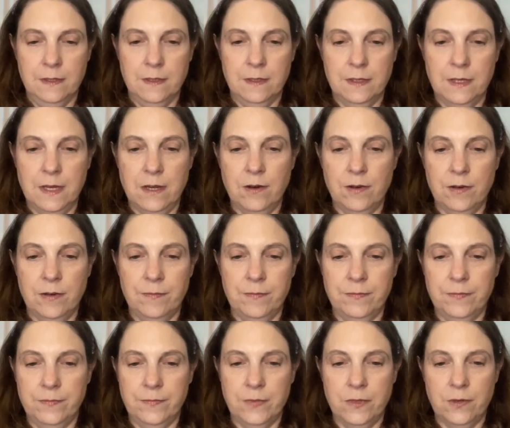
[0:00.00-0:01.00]
There.
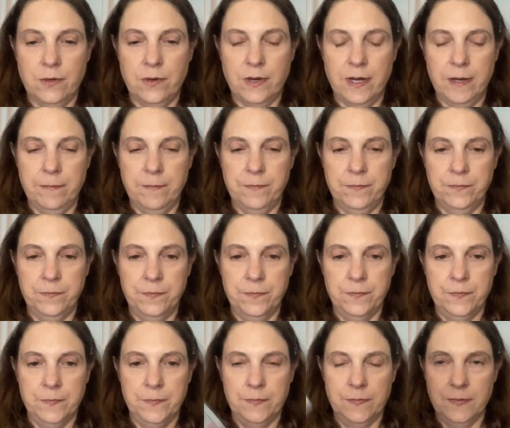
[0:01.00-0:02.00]
All right.
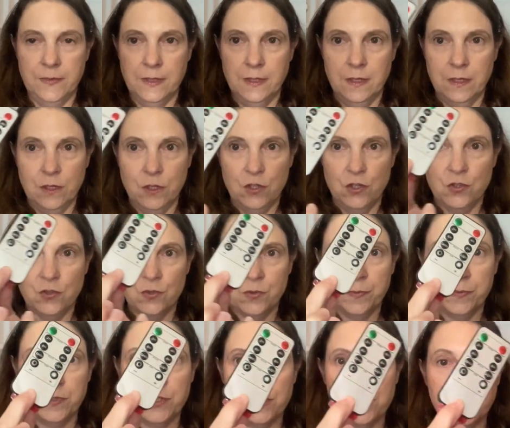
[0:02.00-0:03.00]
So
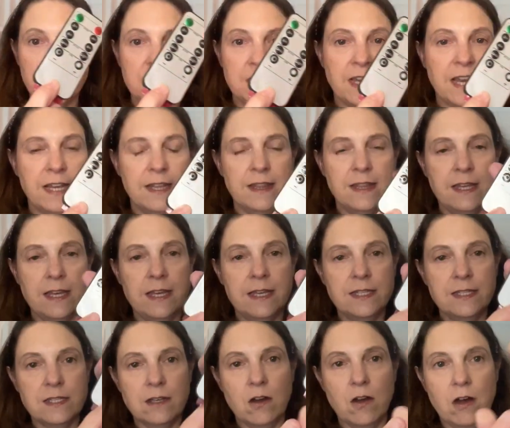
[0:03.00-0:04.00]
I'm just gonna take
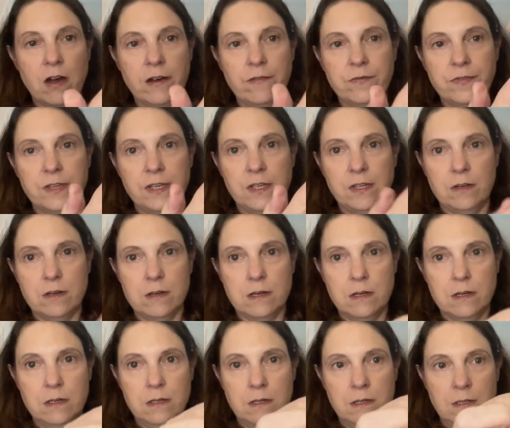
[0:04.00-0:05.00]
this off
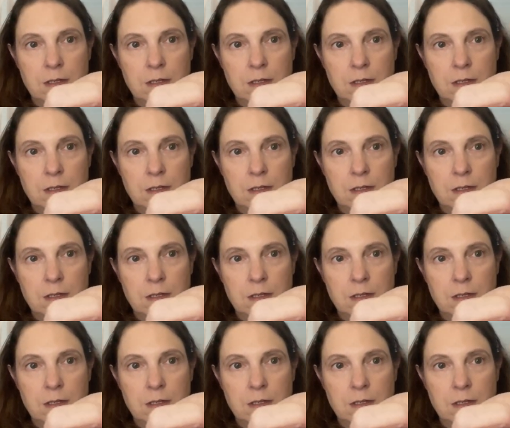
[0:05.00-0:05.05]
here.